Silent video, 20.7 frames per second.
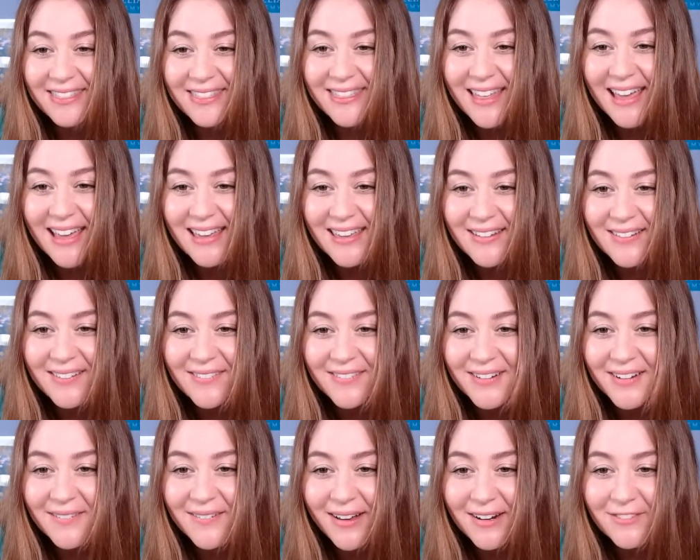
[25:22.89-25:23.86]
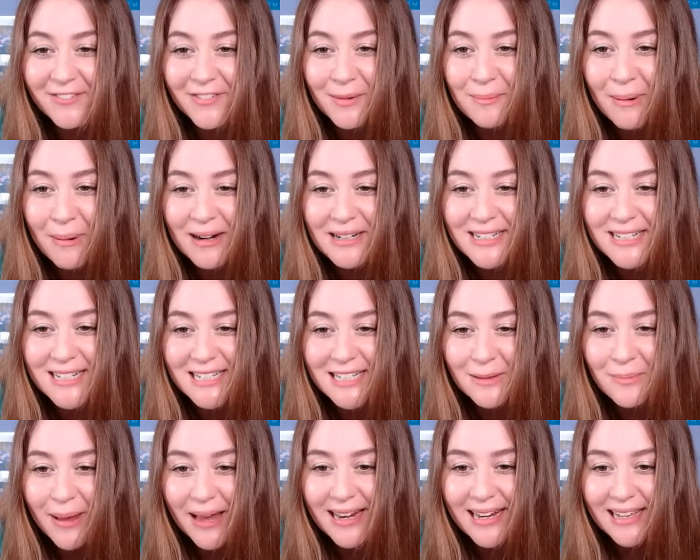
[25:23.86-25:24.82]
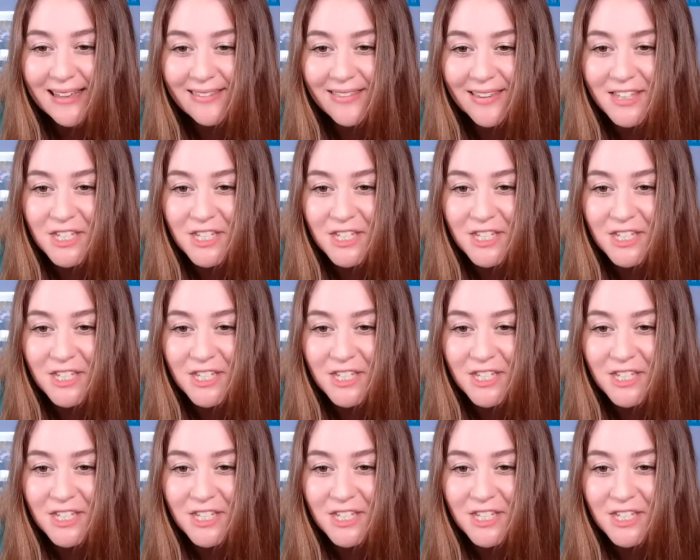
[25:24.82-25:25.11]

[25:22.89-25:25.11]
Thank you, everyone, for participating in the